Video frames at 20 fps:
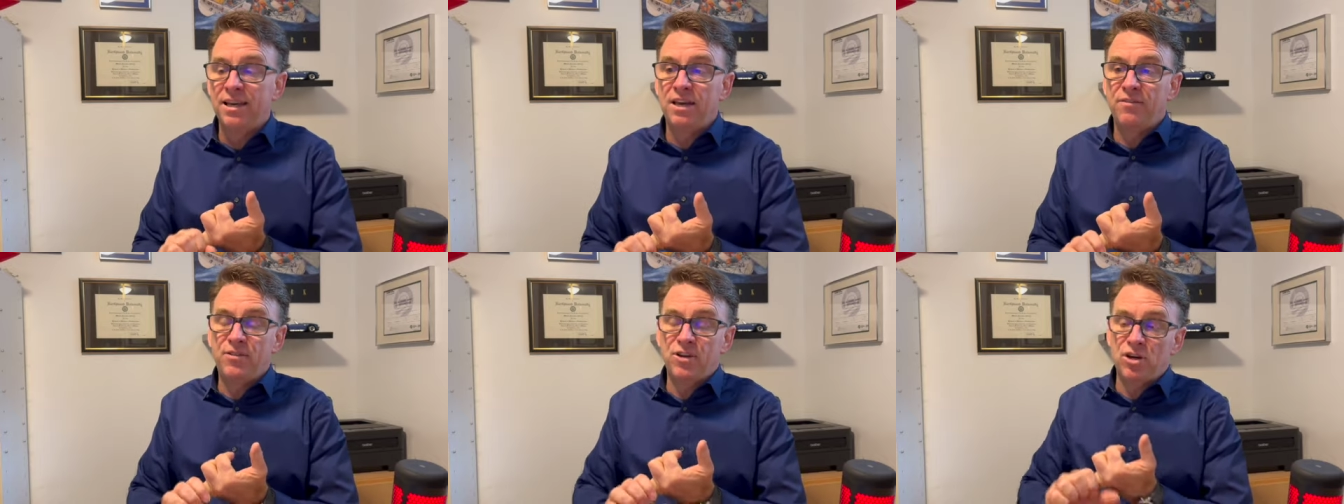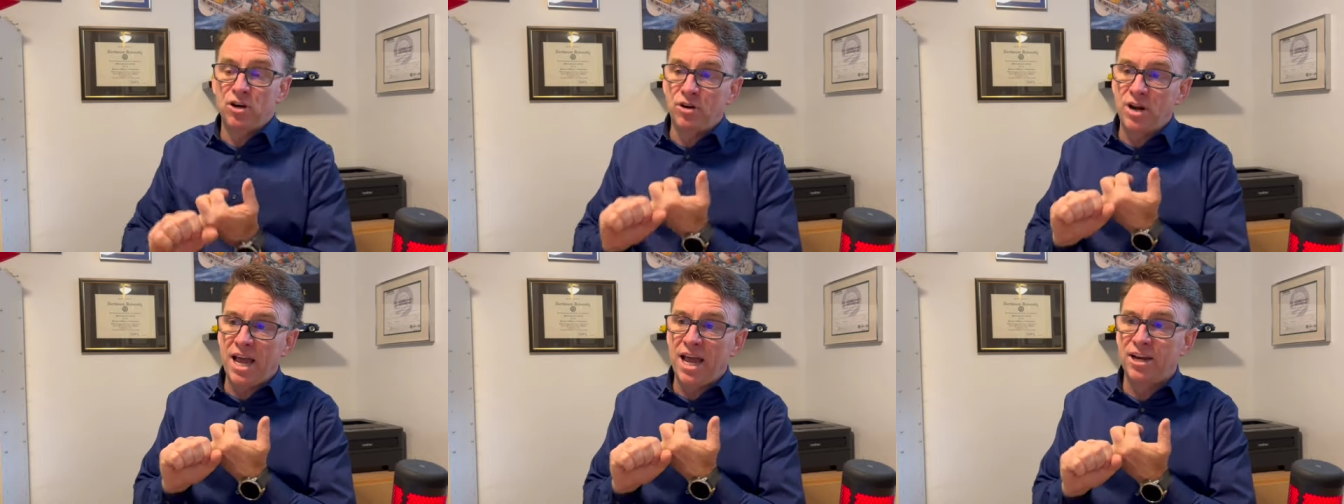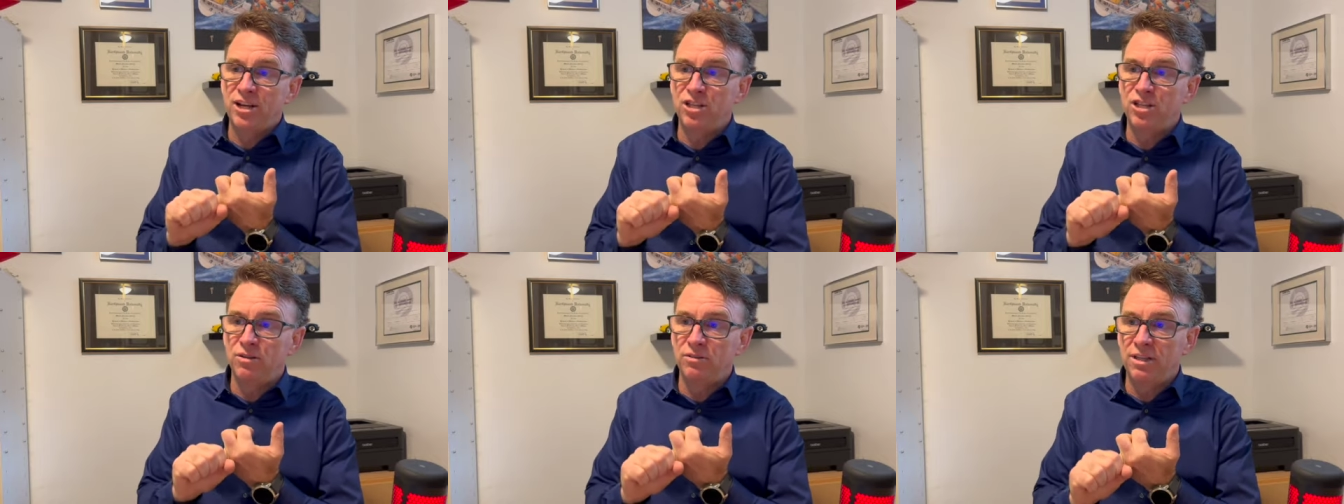If you don't know how
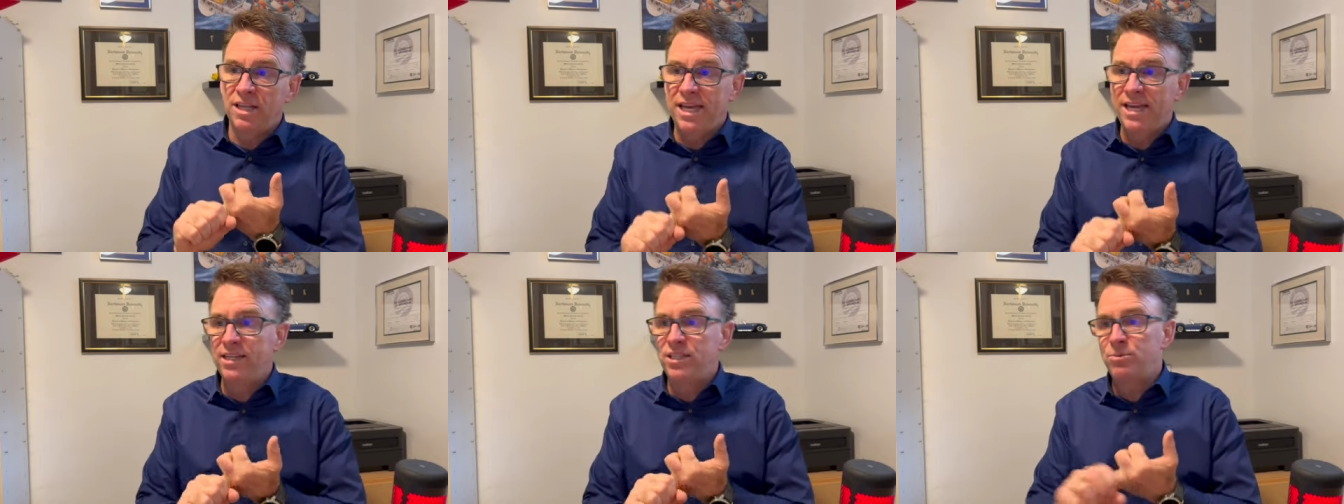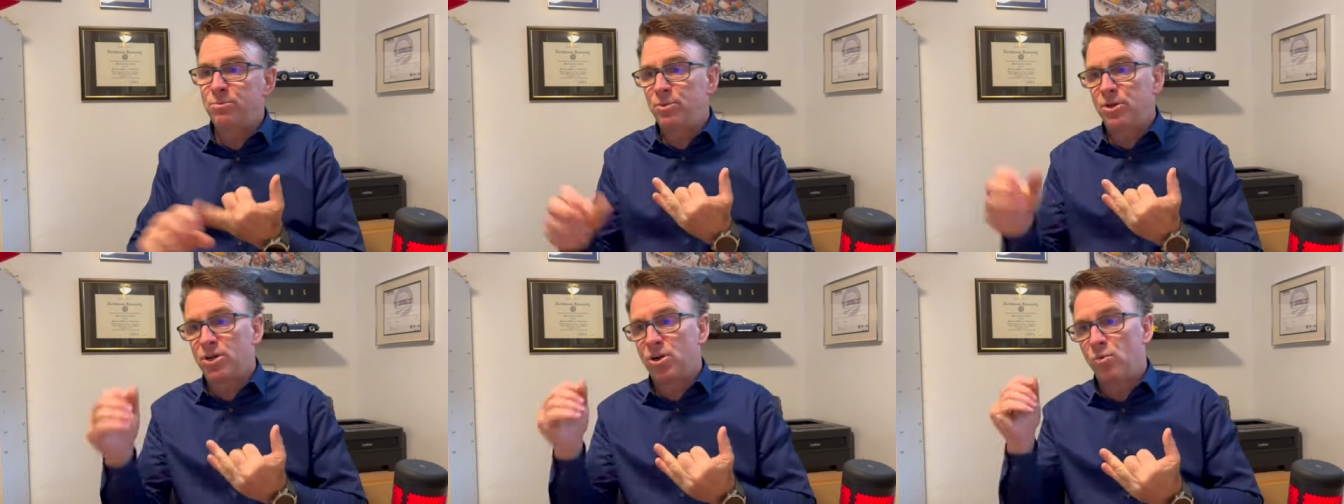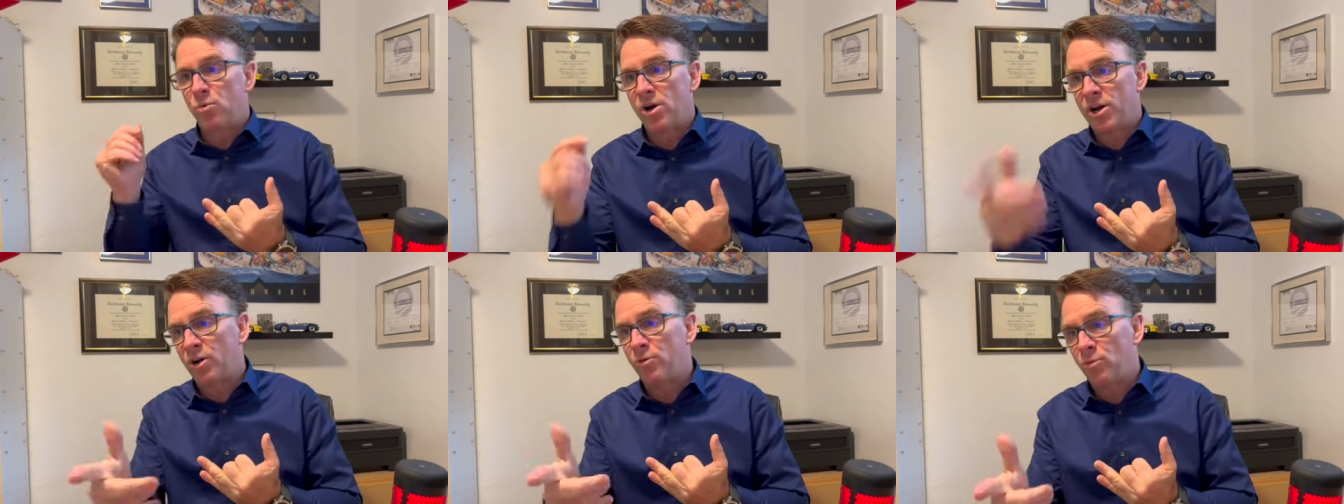to do links, book a
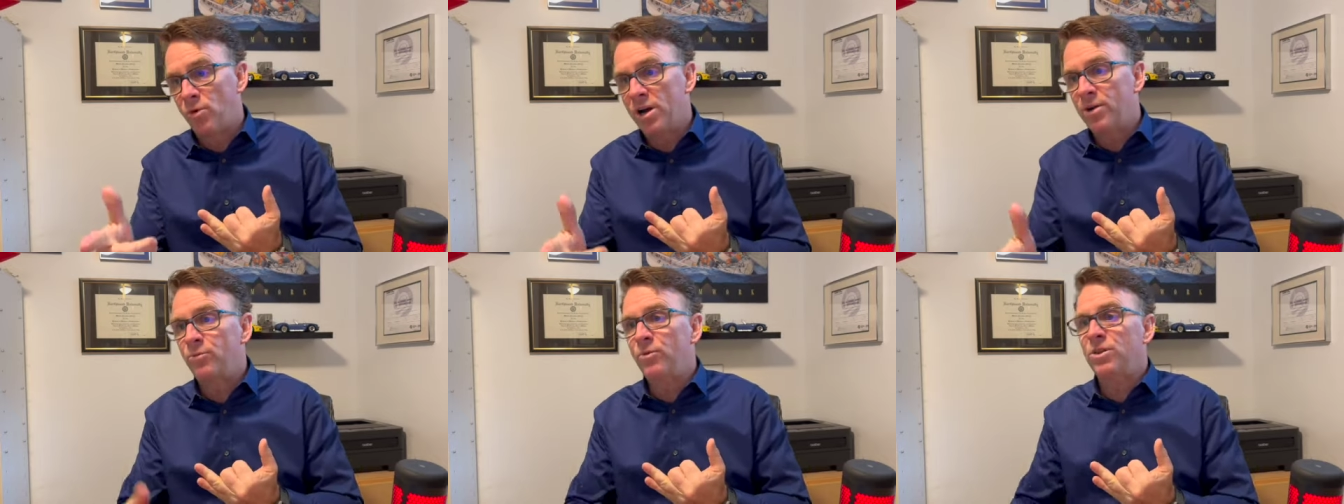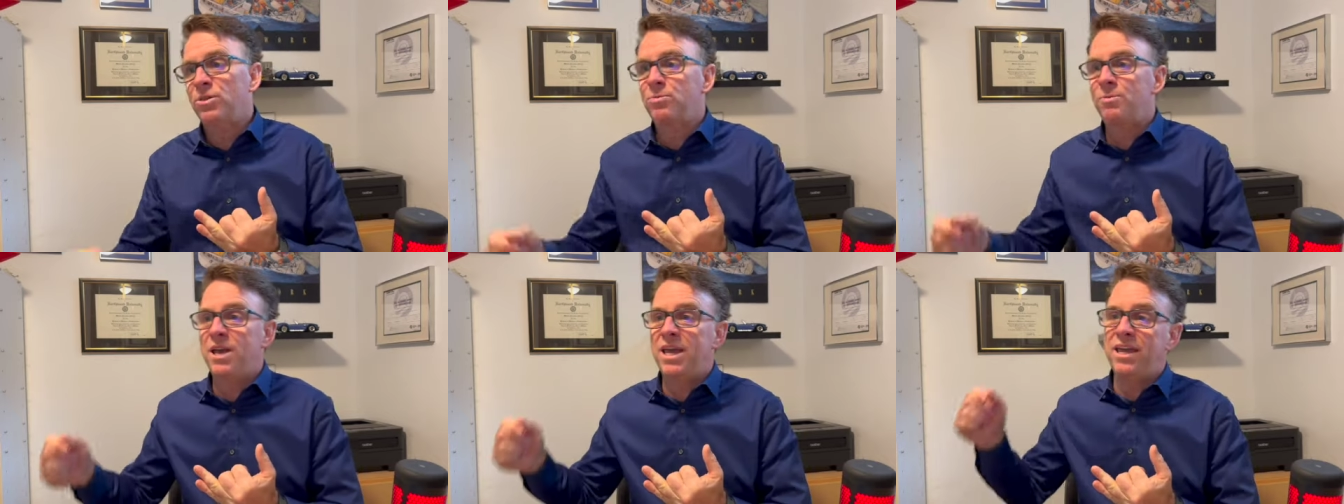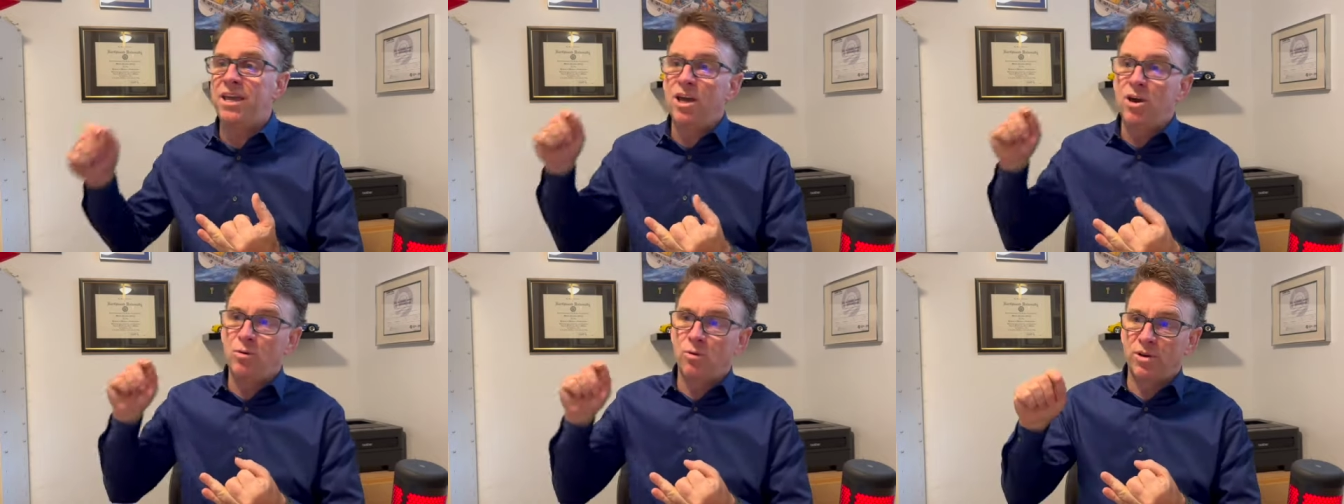one-on-one with
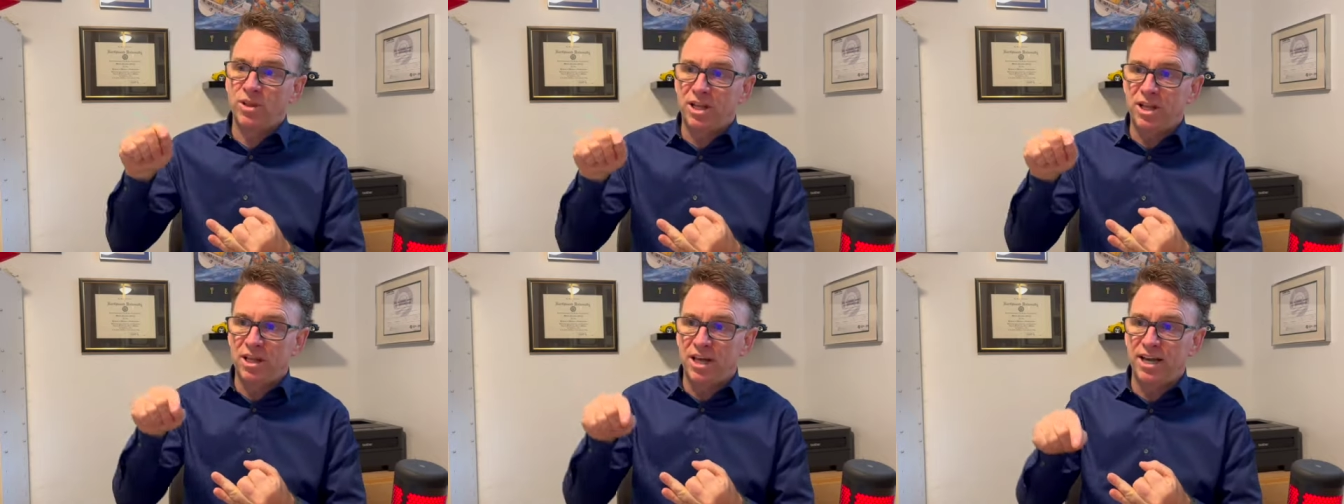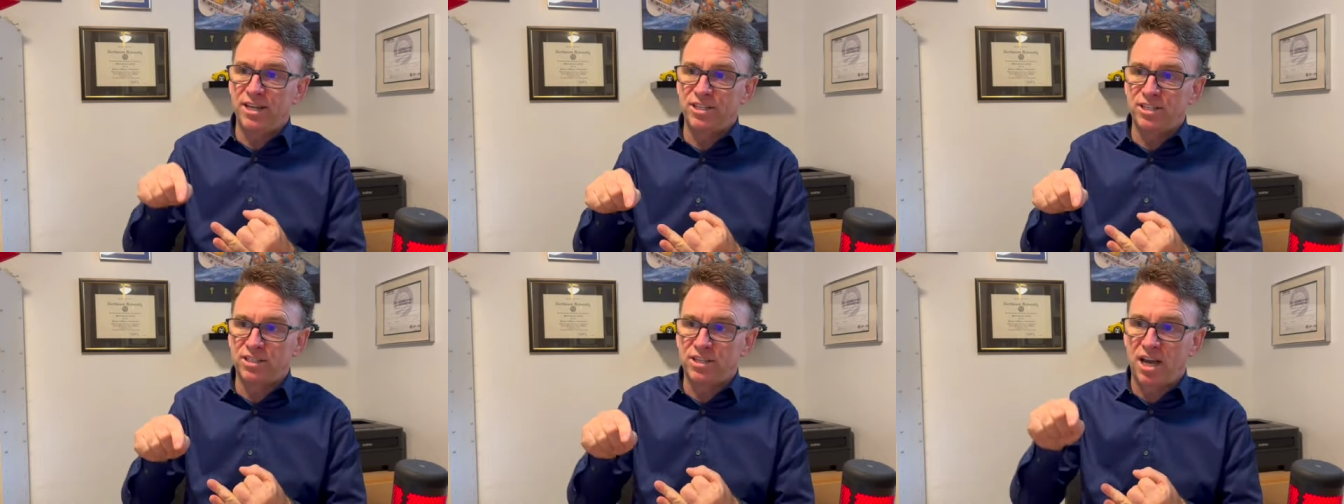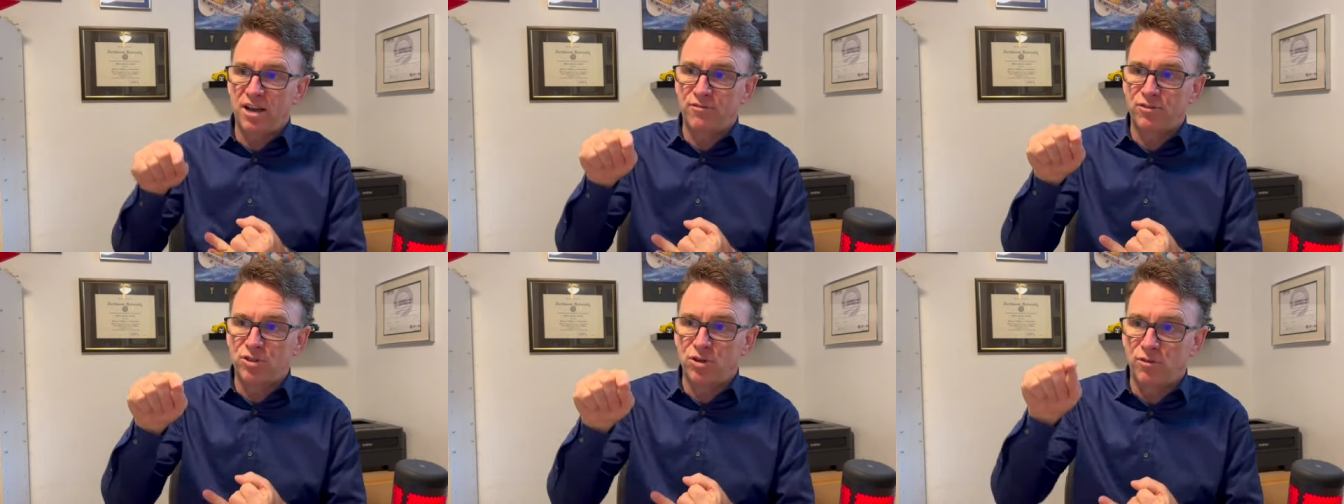me where the client just
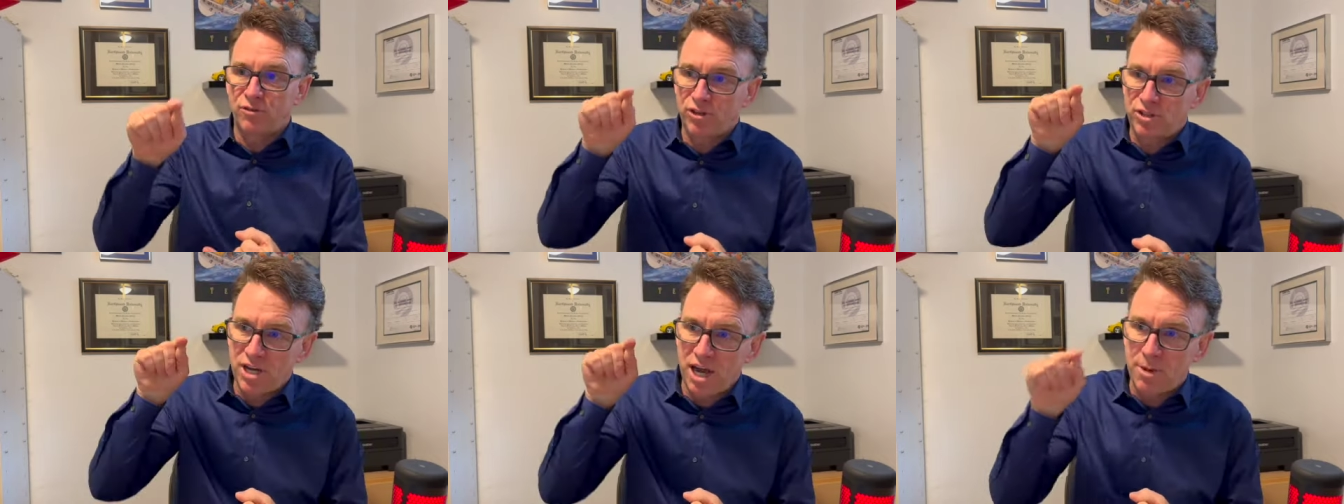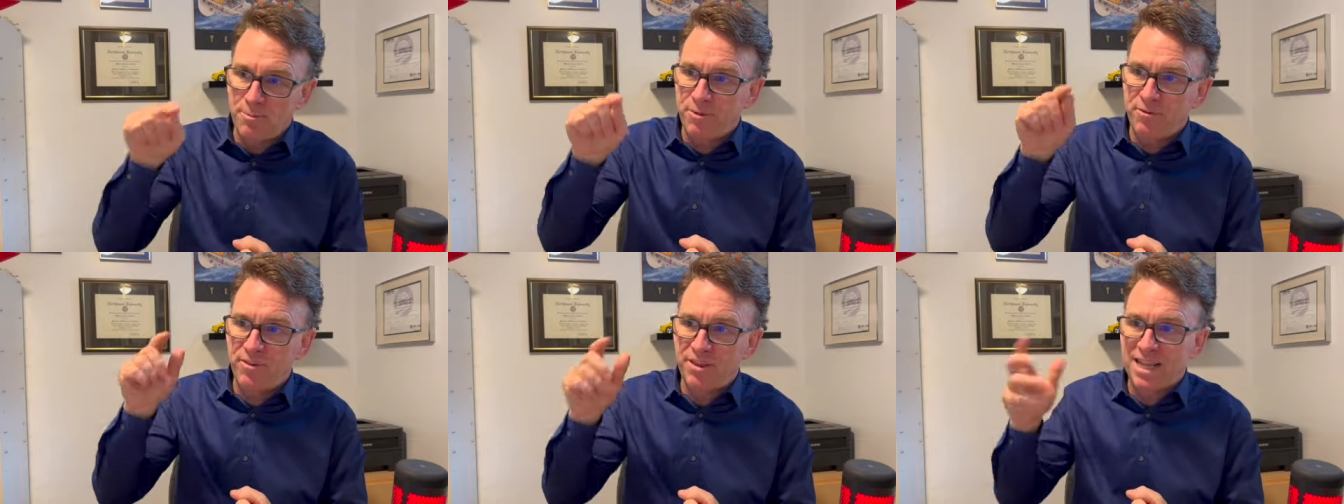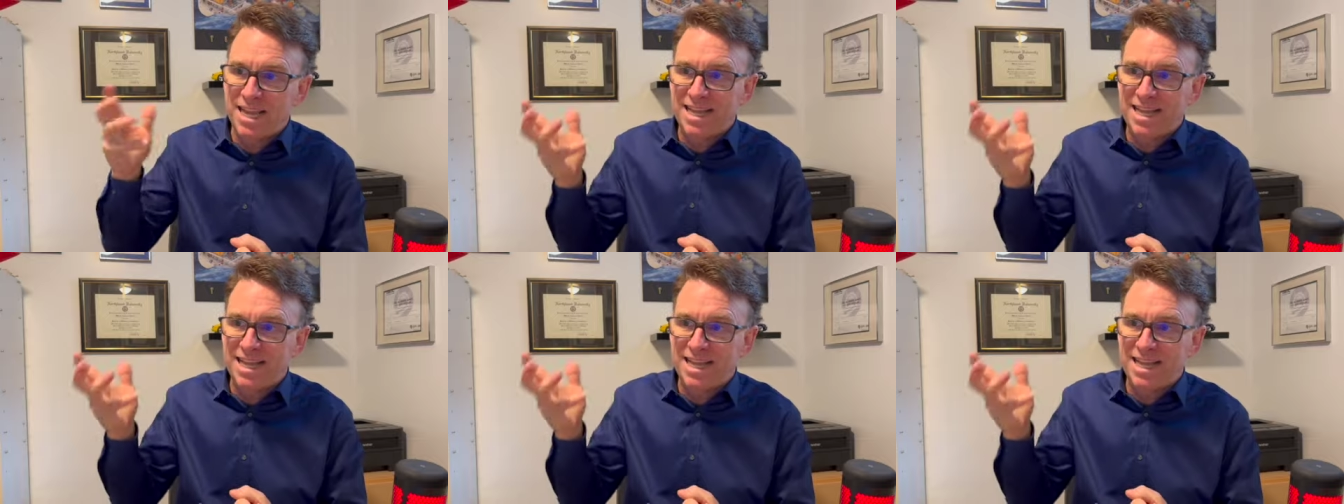hovers over top of it.